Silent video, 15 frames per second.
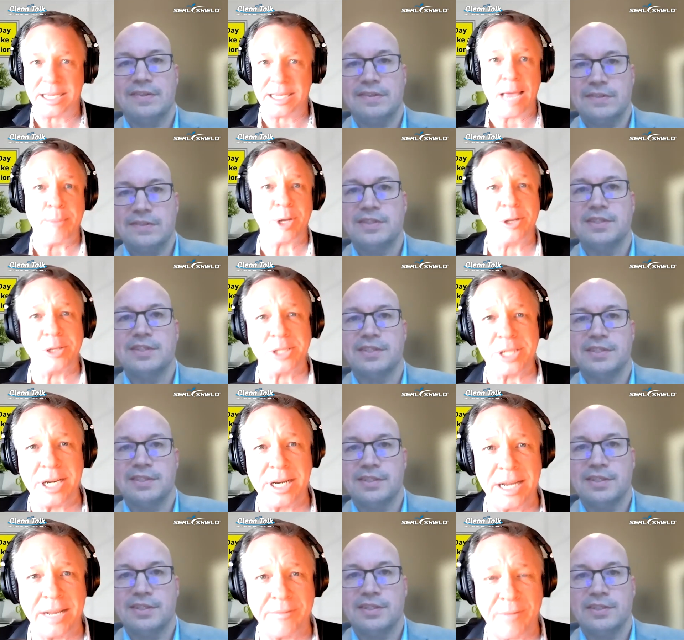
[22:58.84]

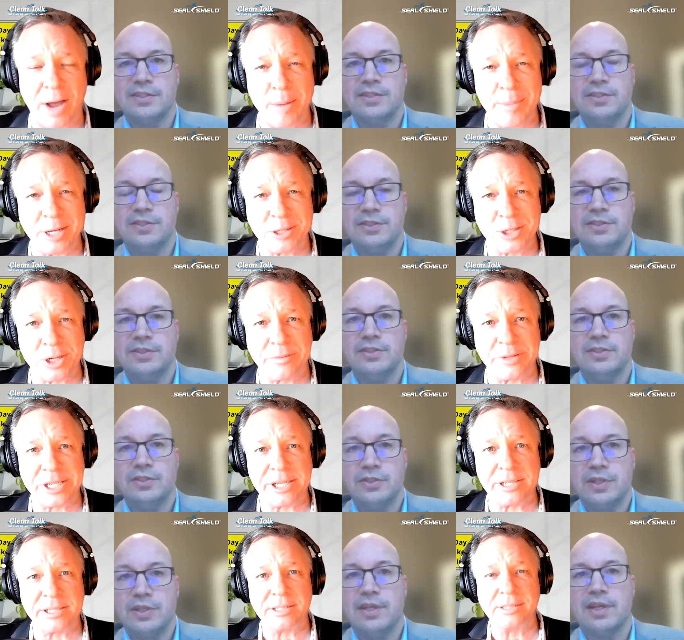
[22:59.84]
Speaker 1: chemicals and environmental
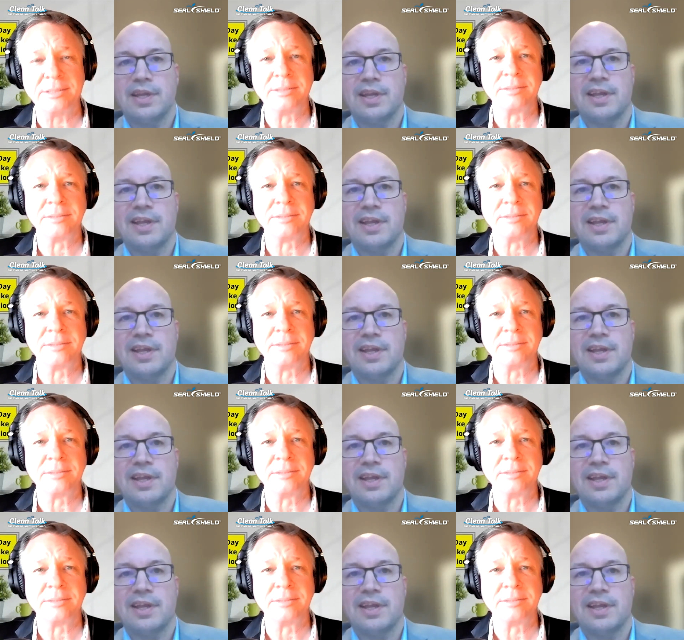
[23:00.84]
services?